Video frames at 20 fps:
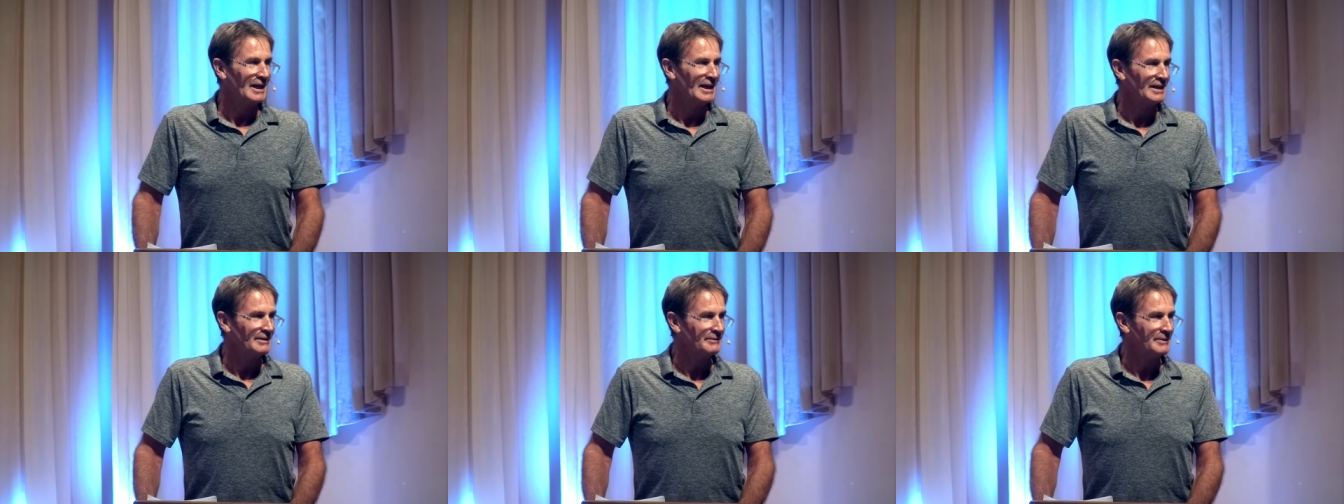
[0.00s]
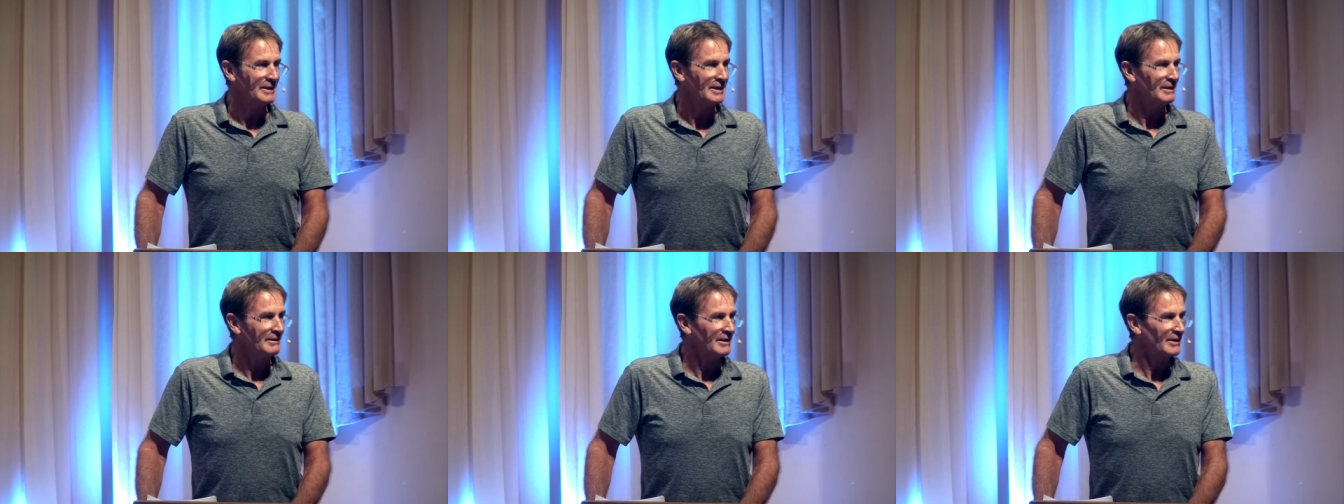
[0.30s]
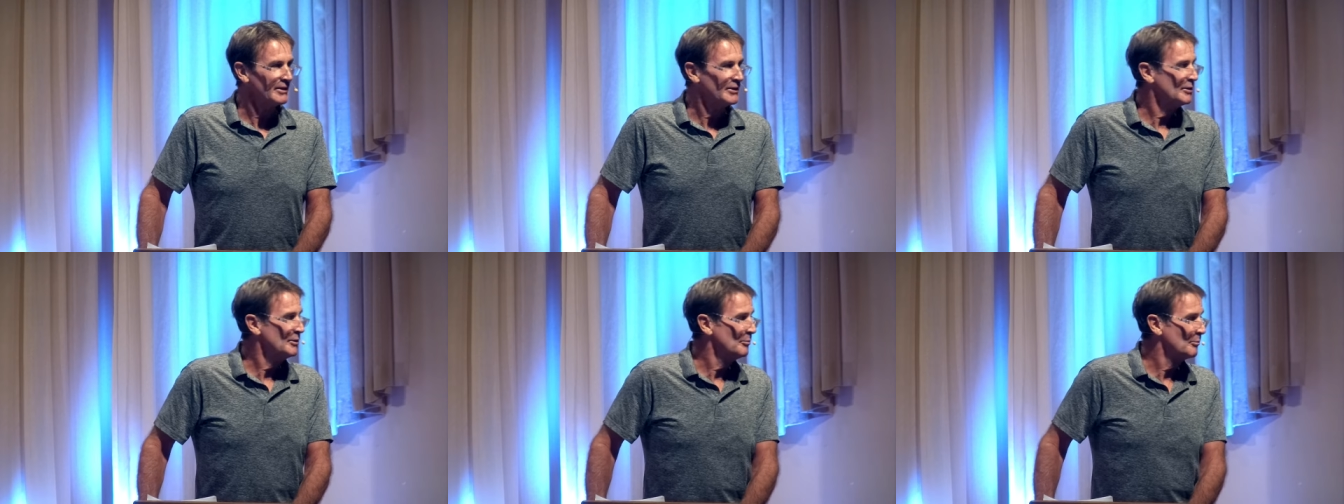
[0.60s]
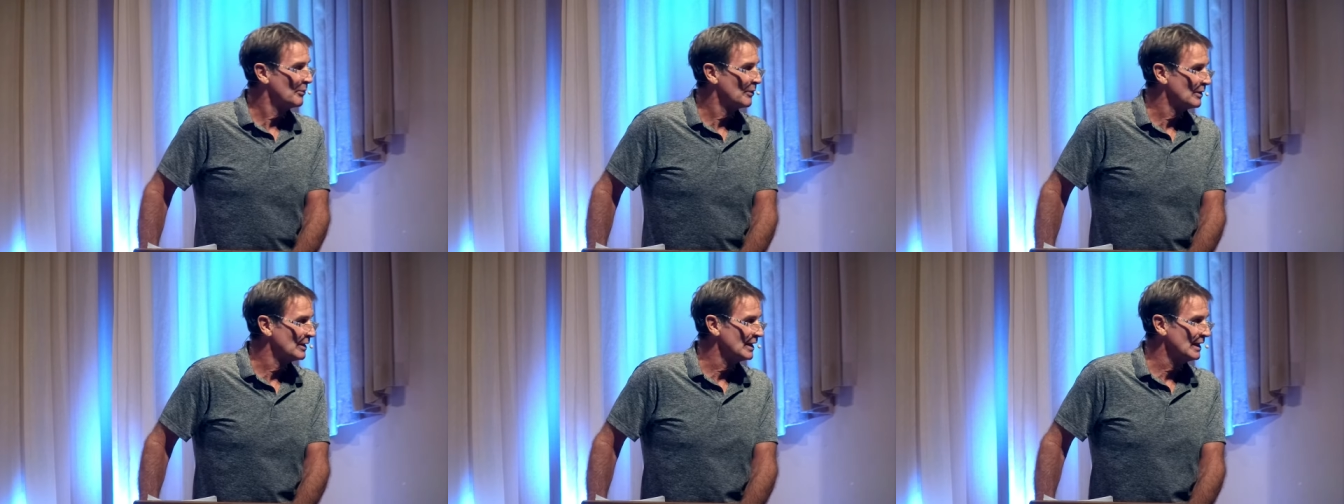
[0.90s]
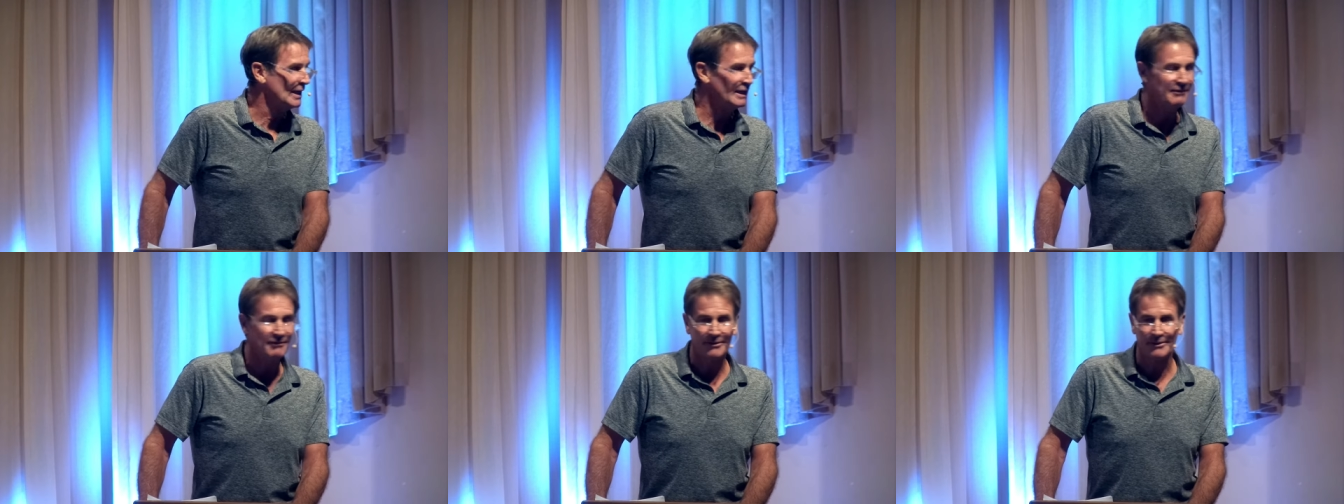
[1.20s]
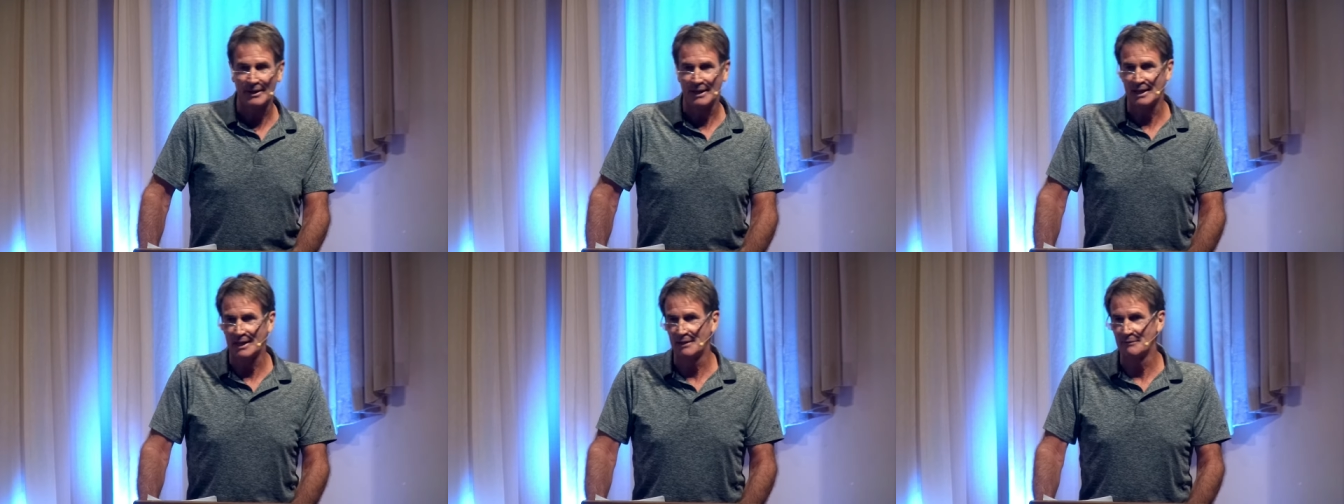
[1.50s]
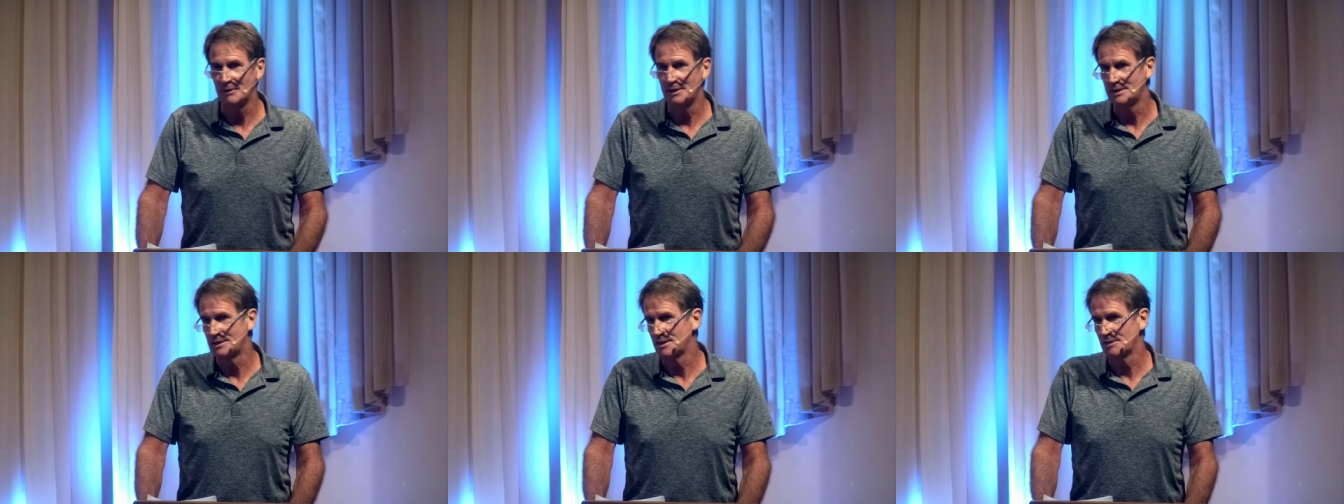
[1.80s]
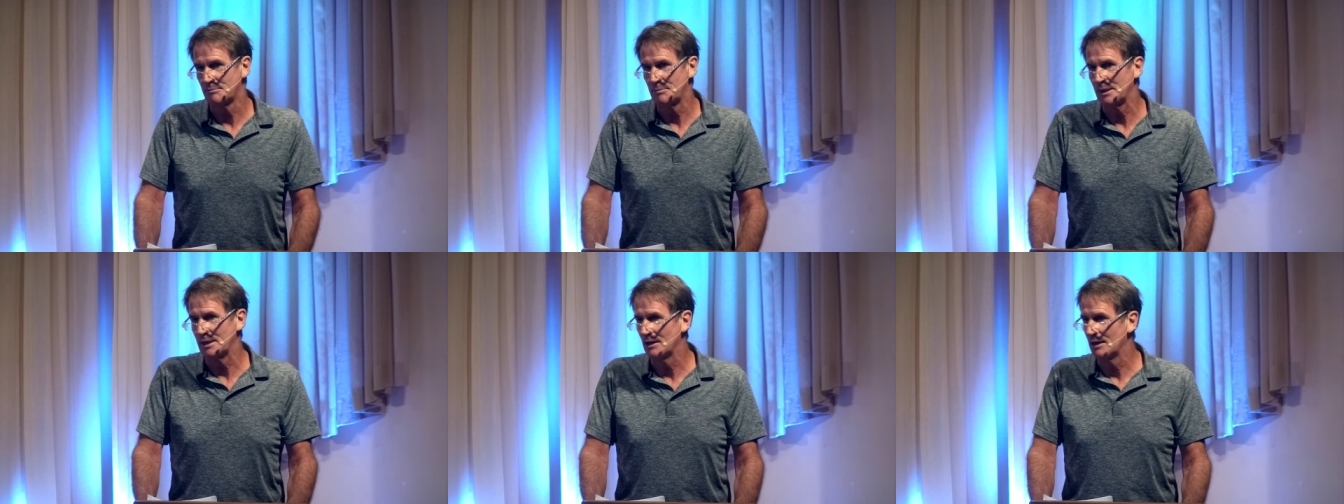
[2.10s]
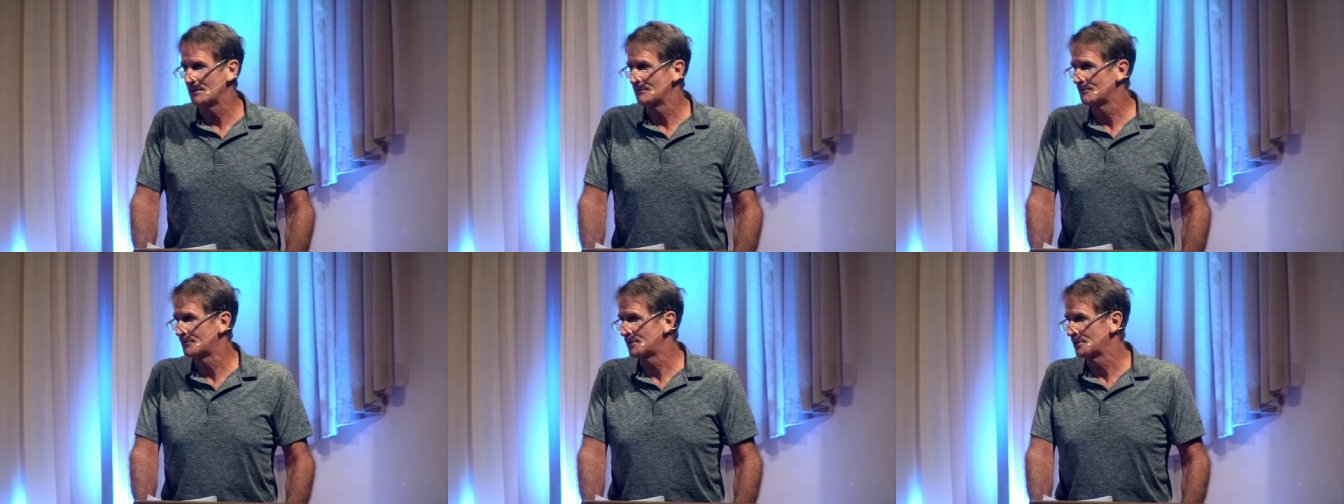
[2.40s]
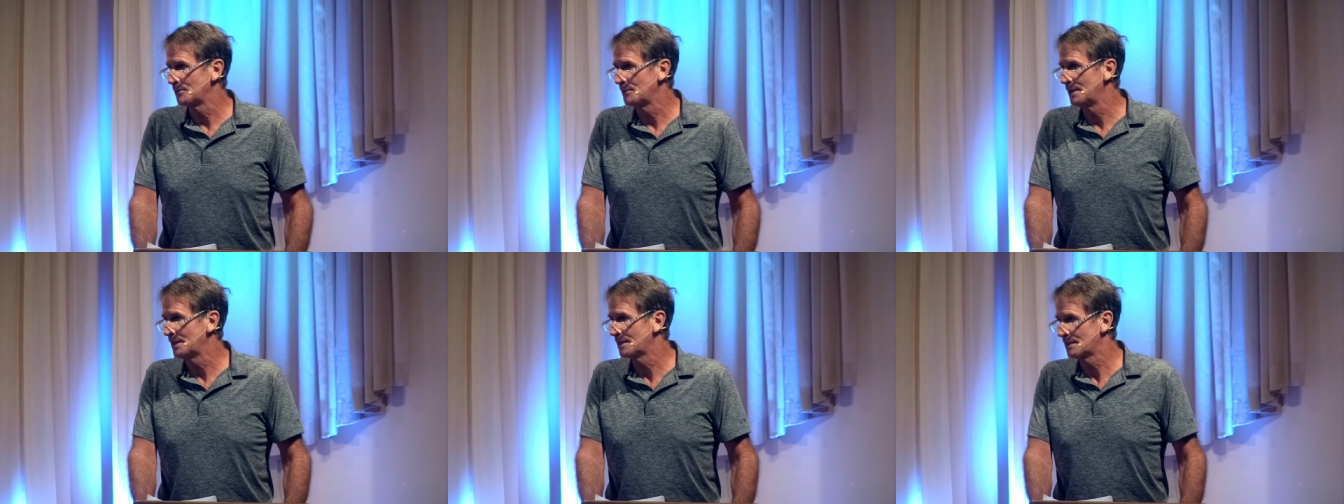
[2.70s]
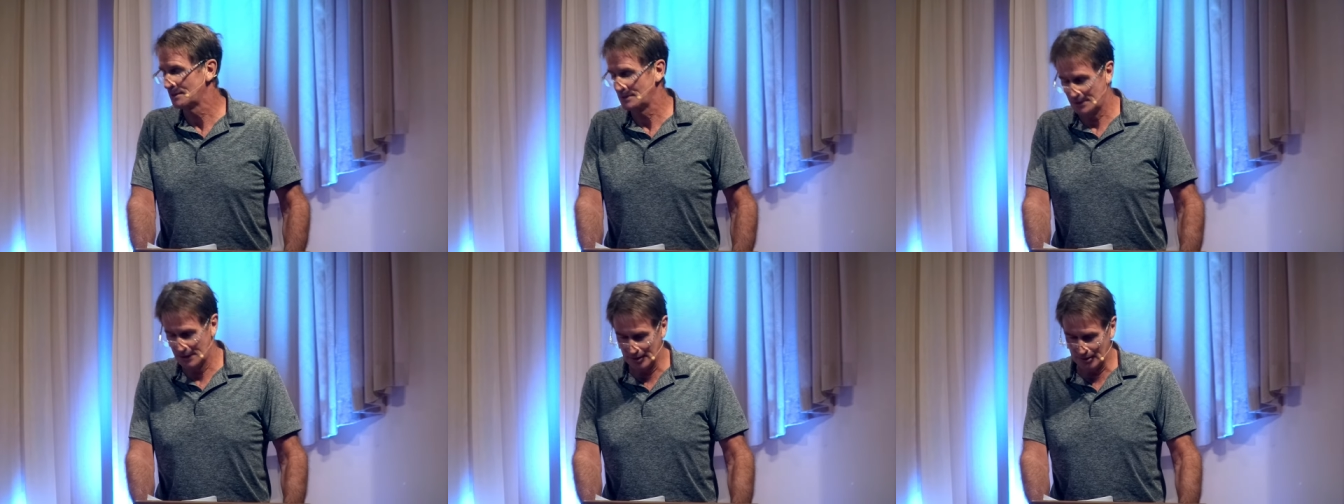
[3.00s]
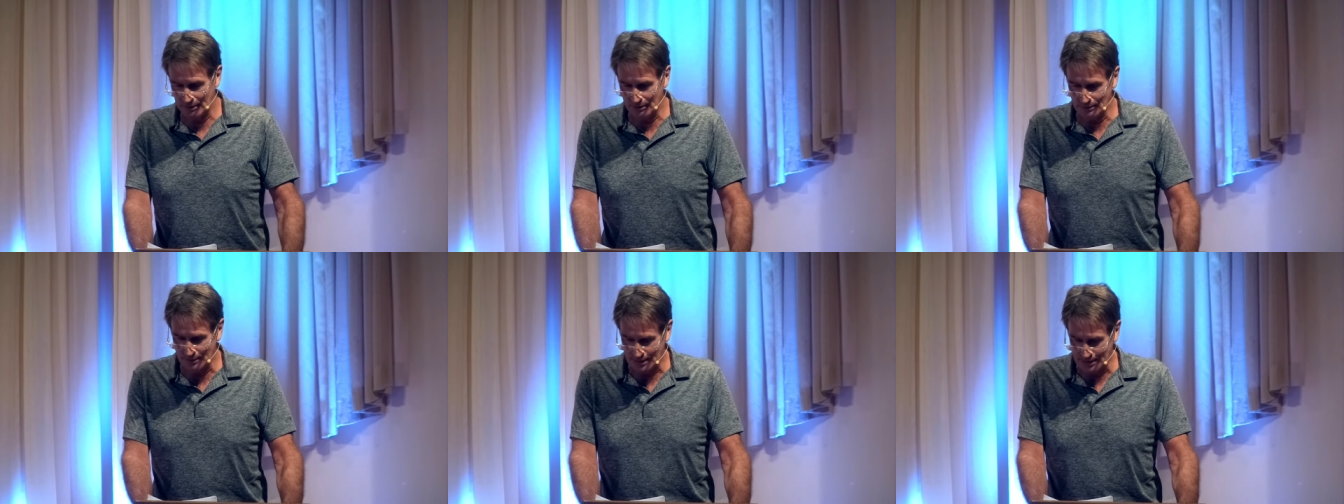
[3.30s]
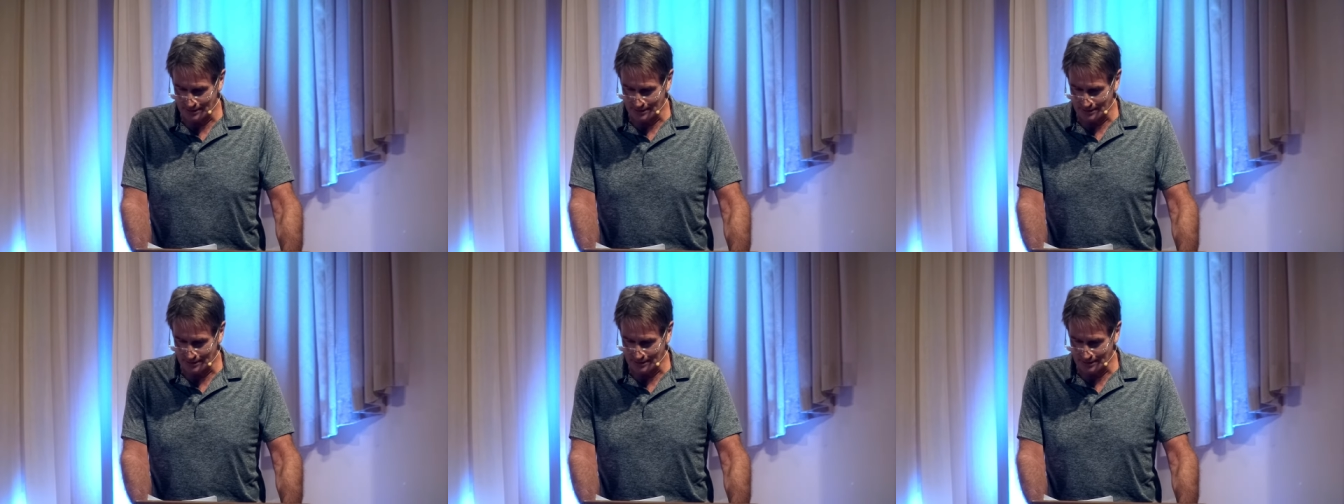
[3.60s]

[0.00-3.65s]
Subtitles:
And we couldn't believe, thinking we'd just be gone for a week or two,